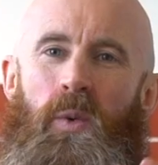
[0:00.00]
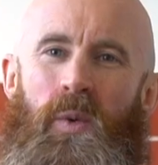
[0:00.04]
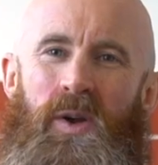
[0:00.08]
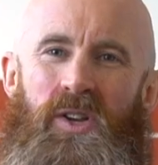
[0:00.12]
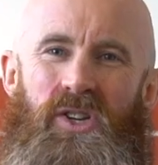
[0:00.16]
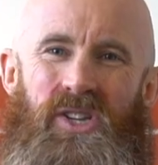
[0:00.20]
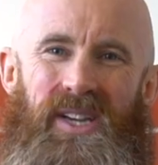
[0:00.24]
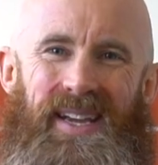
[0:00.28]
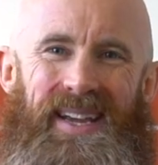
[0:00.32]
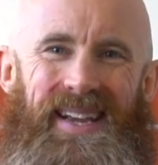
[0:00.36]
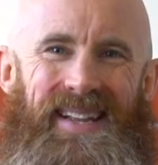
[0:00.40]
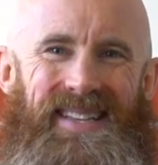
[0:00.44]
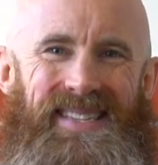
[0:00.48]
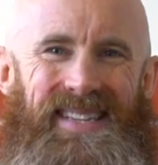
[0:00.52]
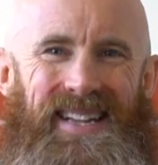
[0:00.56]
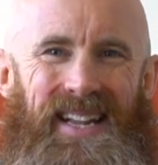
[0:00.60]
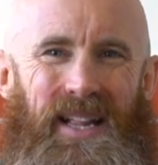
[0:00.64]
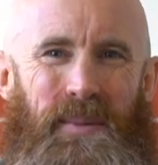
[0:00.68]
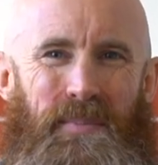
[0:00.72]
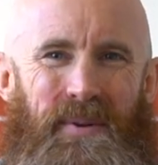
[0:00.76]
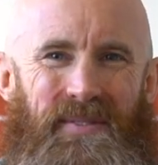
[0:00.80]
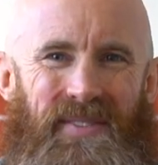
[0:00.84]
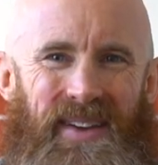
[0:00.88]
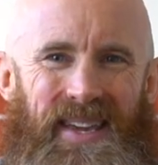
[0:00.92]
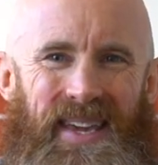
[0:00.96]
which it's a
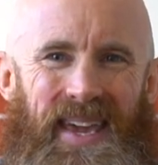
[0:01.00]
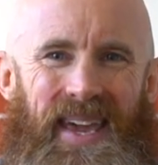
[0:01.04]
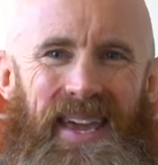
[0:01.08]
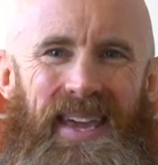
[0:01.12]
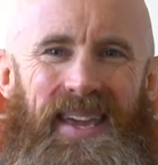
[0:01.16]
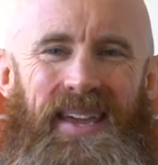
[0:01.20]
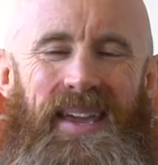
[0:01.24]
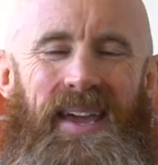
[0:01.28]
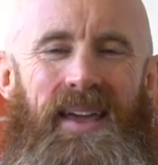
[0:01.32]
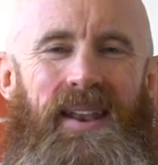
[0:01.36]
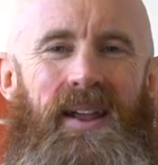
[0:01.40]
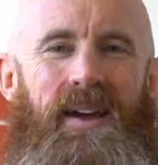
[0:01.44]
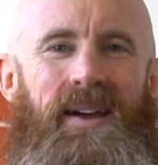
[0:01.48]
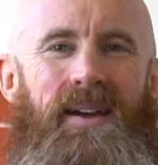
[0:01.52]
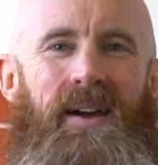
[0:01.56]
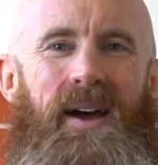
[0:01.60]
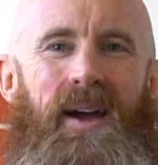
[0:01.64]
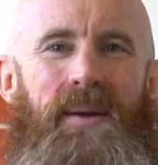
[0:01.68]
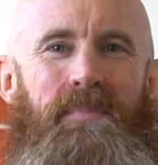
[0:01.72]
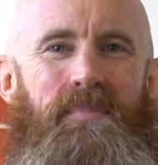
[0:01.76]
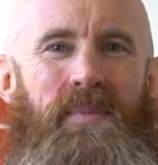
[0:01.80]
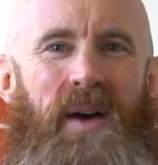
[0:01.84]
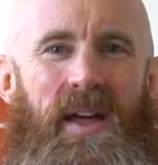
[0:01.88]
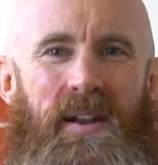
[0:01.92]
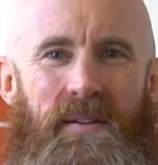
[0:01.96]
little bit of a kink, and
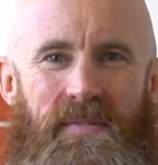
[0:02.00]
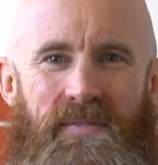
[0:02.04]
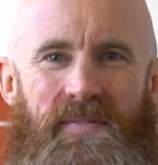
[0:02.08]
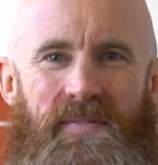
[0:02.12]
I'm not a